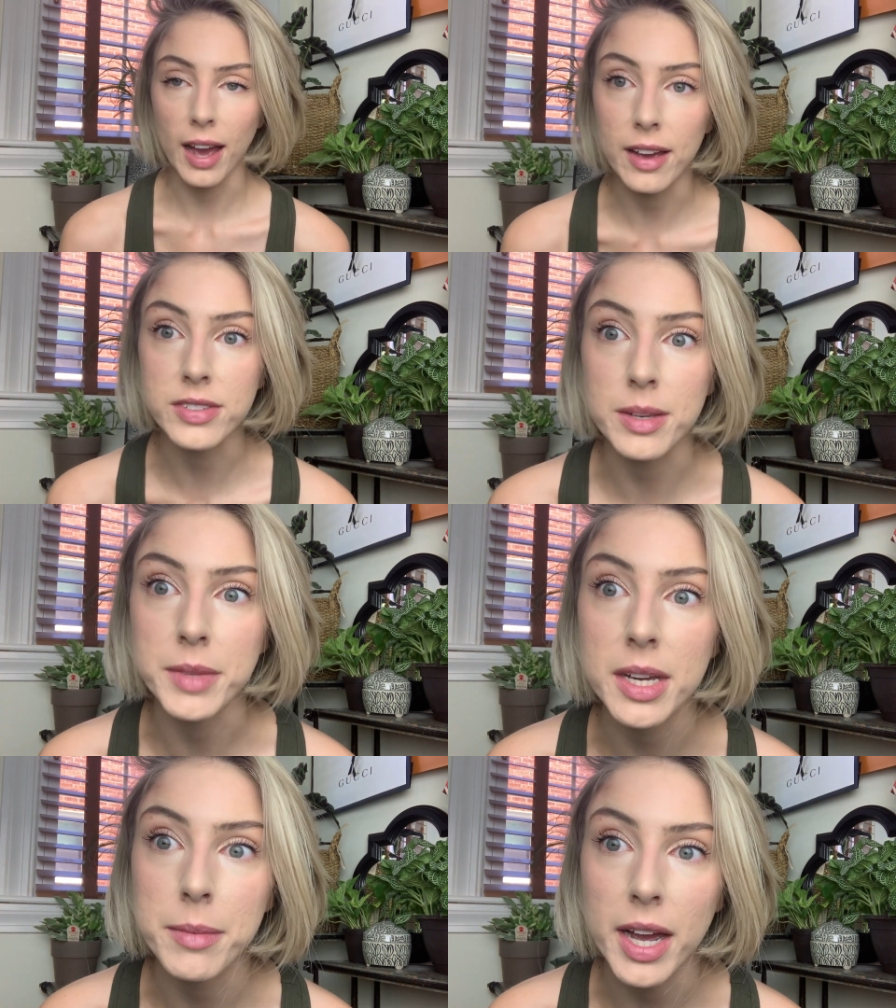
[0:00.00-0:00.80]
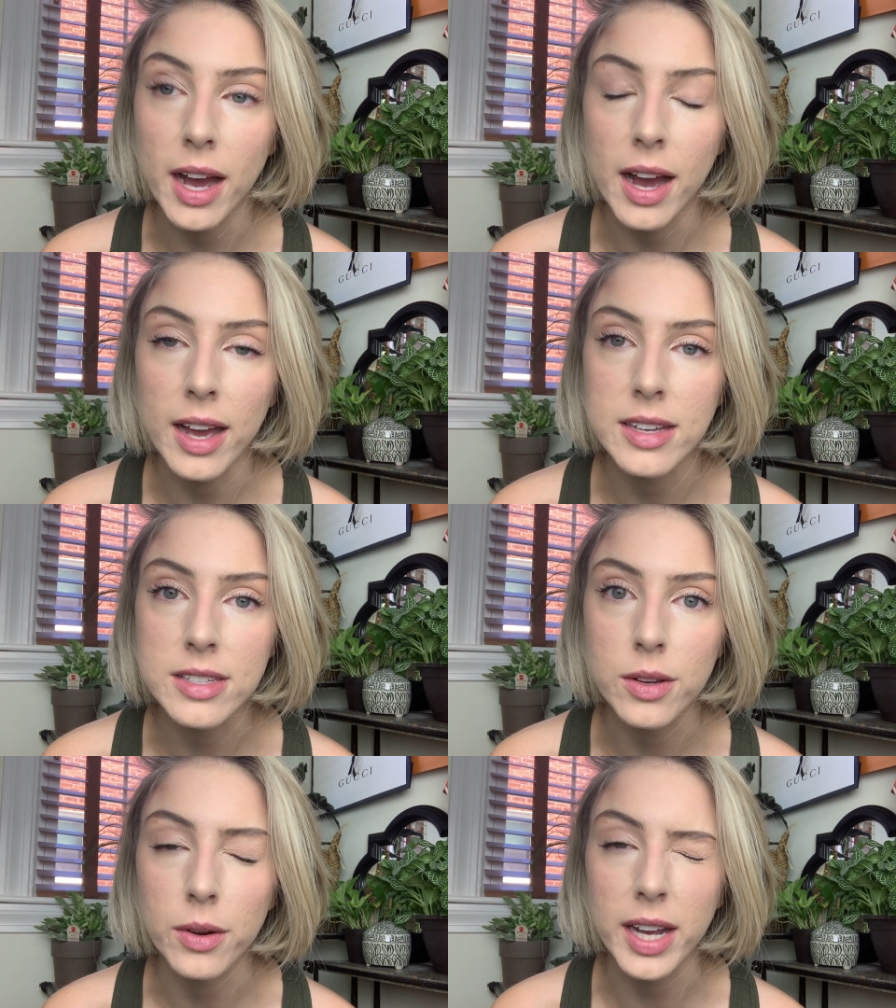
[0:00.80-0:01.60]
I have something in my eye,
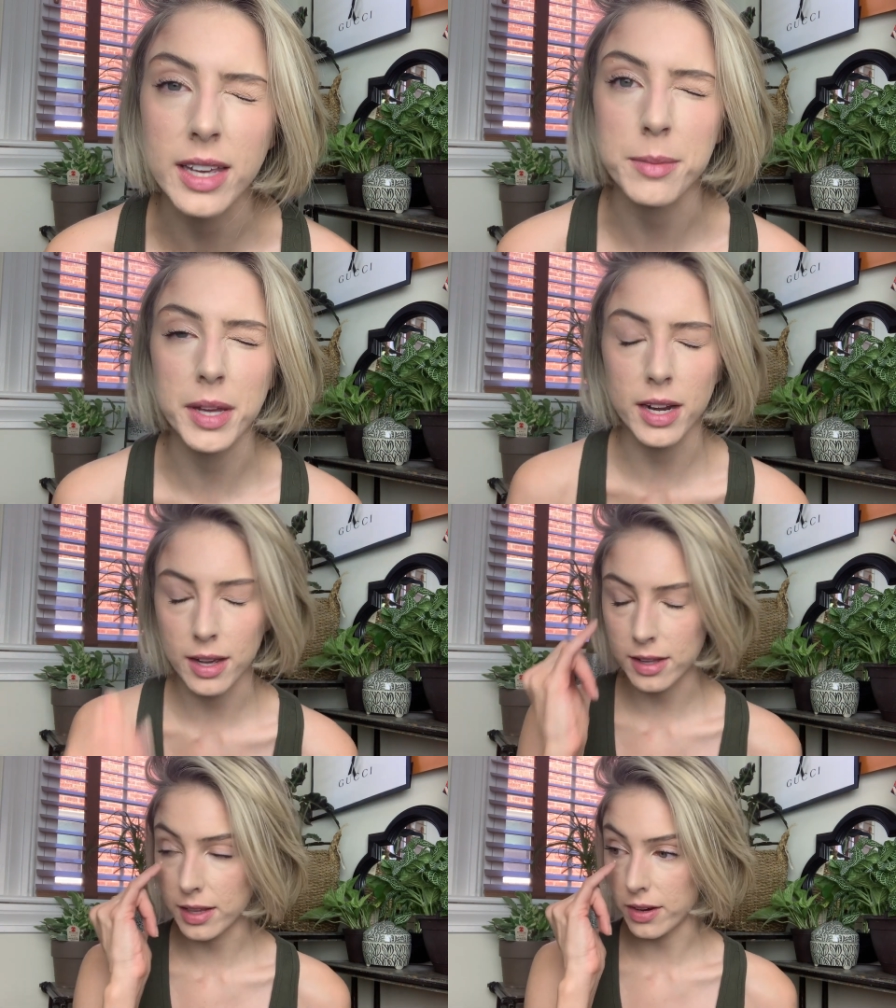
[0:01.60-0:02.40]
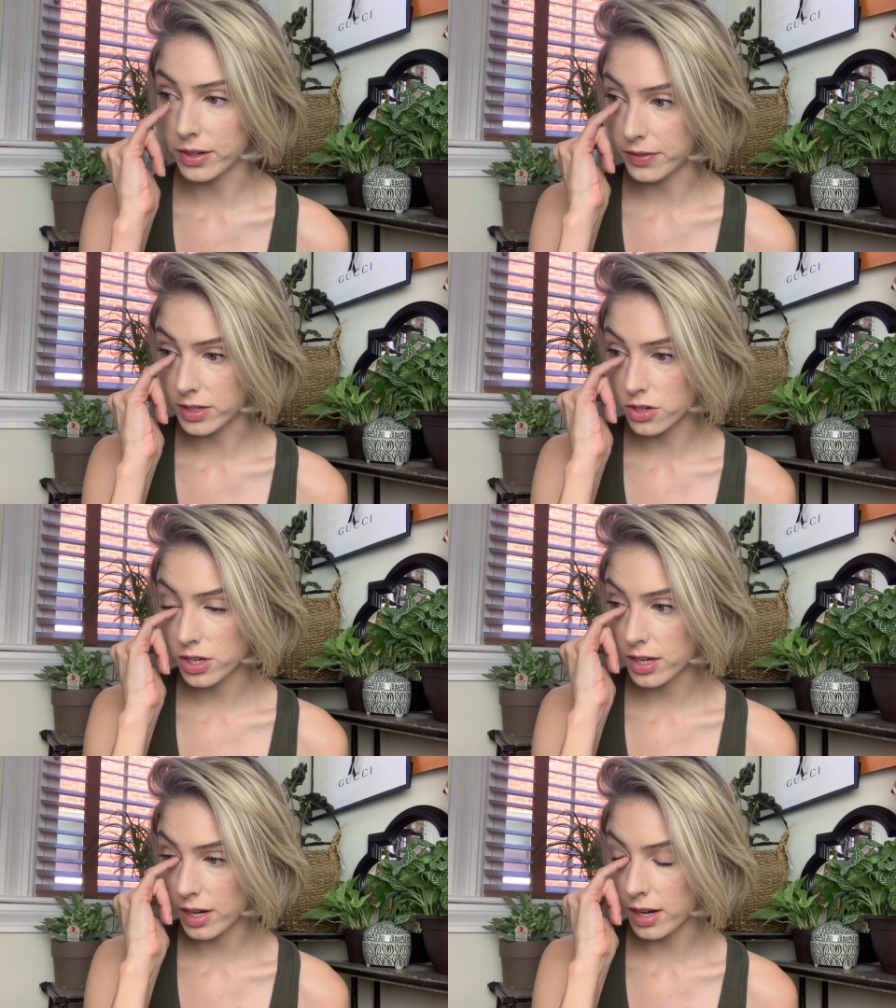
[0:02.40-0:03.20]
so I keep getting cloudy
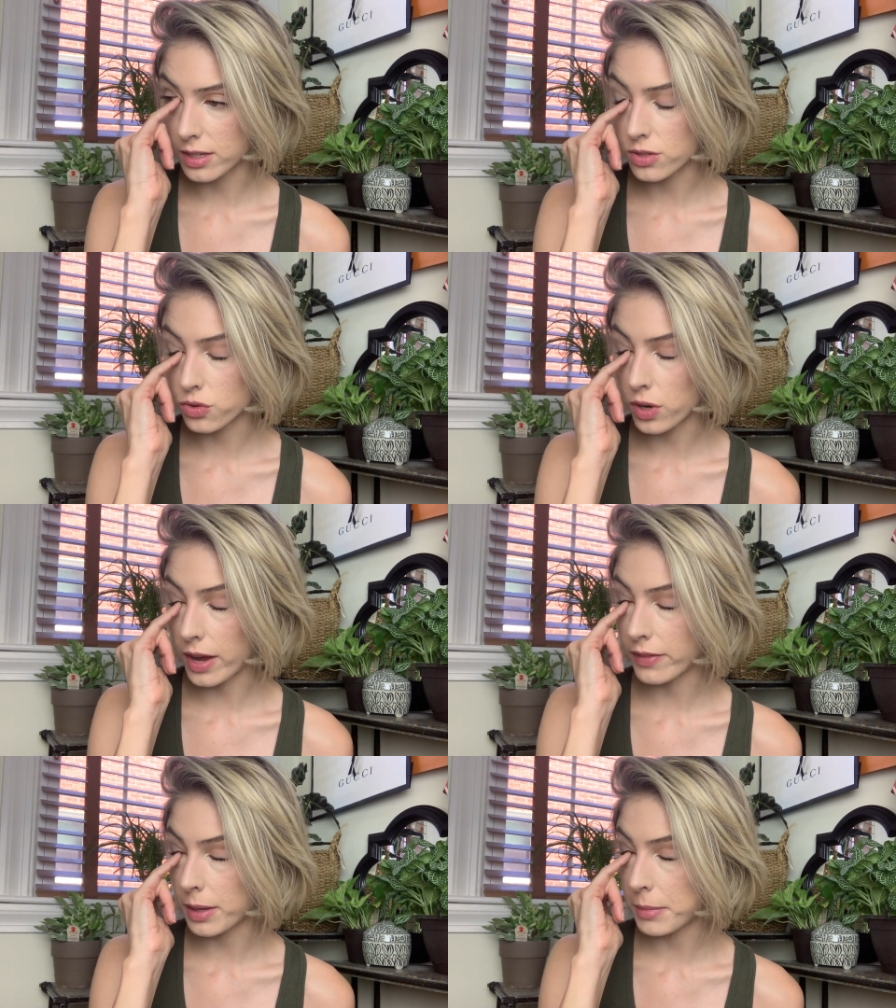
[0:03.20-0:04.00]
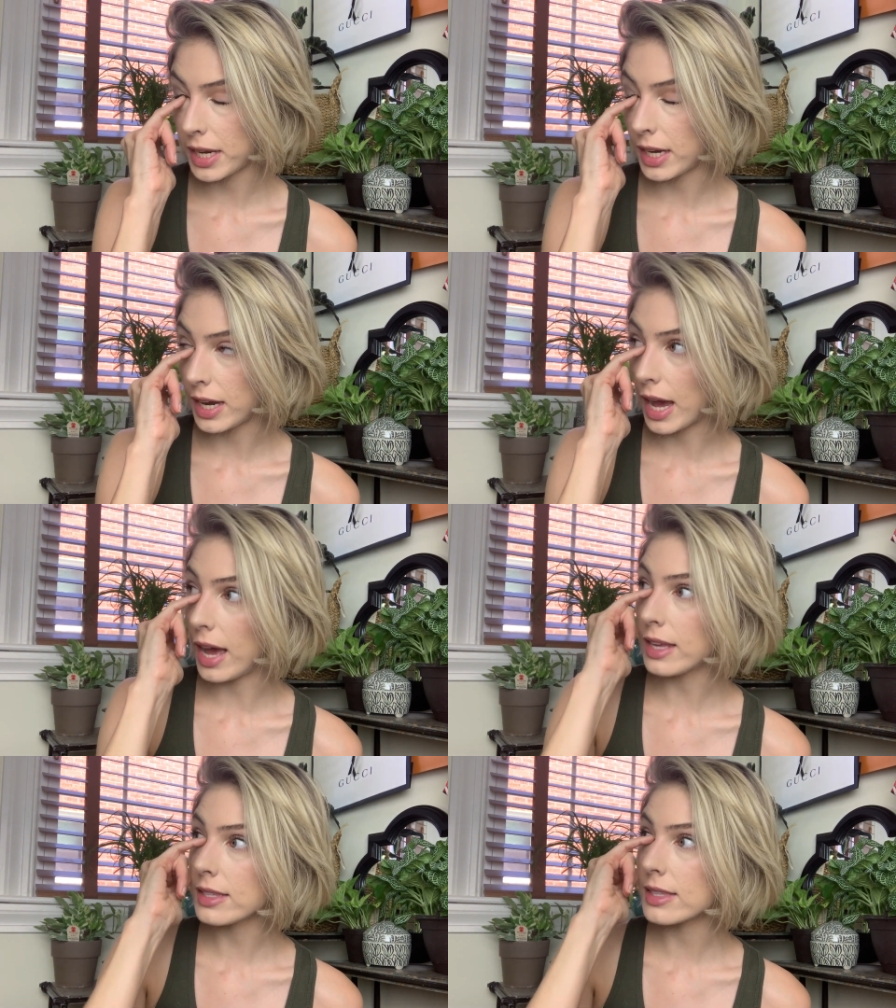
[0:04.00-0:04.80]
vision and it's driving me nuts.